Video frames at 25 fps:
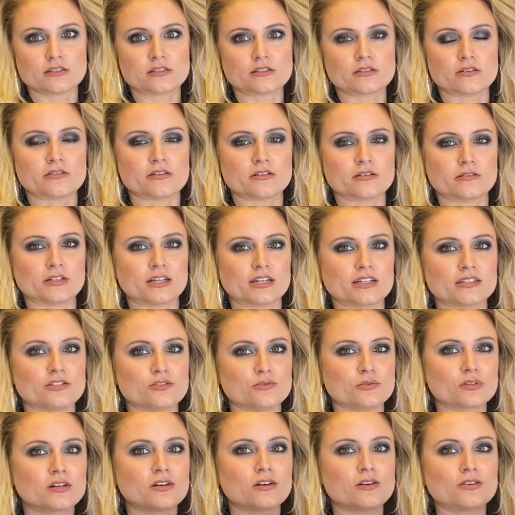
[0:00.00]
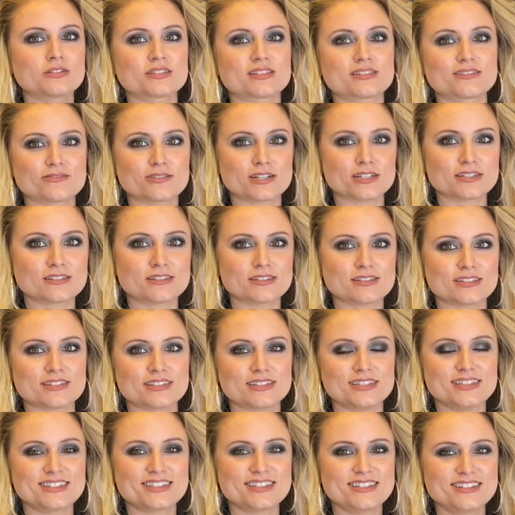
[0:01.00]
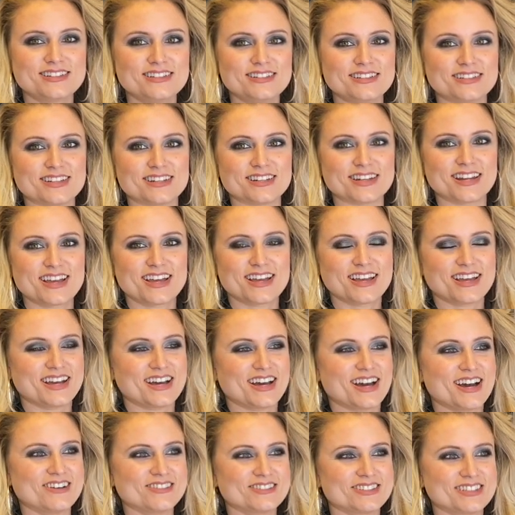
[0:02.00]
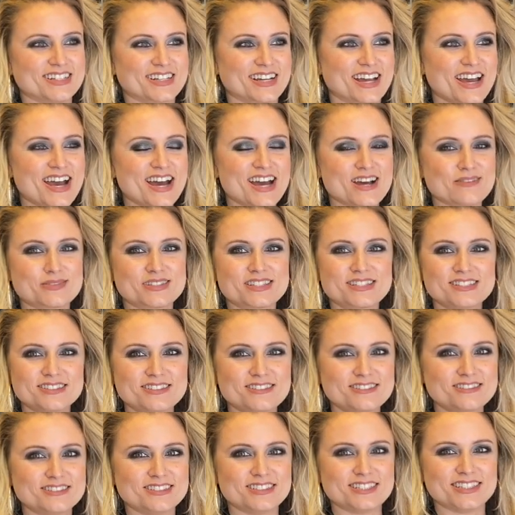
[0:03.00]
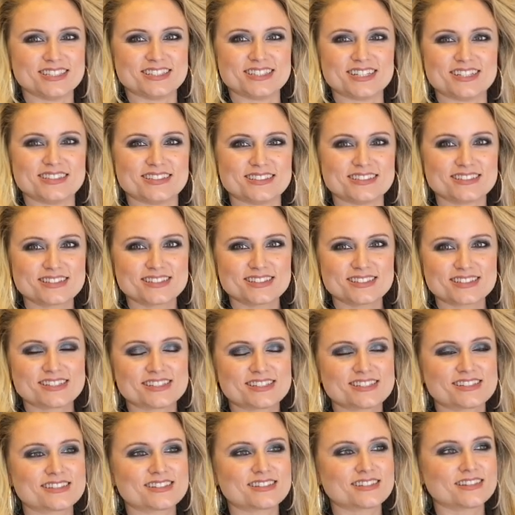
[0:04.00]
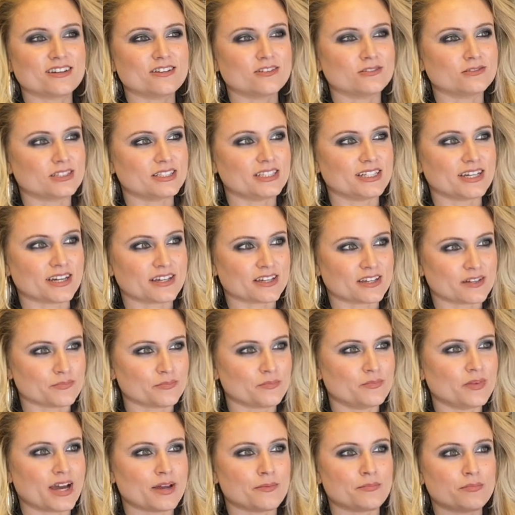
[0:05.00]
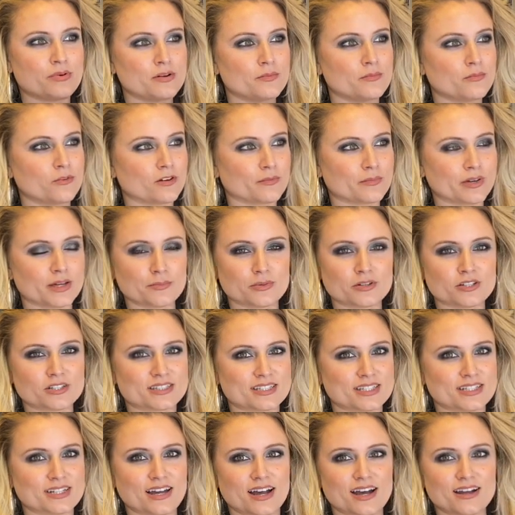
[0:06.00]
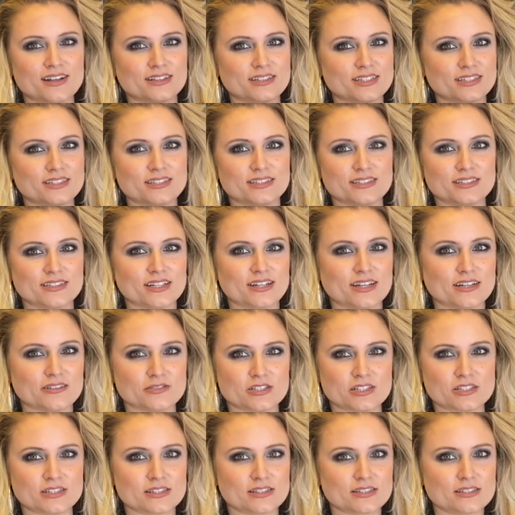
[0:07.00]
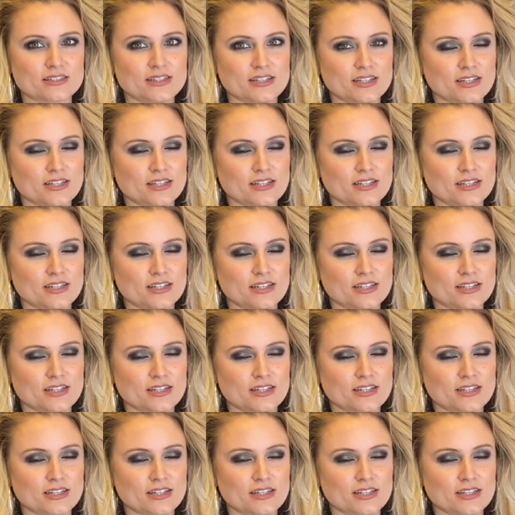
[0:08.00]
So they were like, do you want to host the rest of the season? And I was like, absolutely. And then slowly I put more of my personality, and then I was just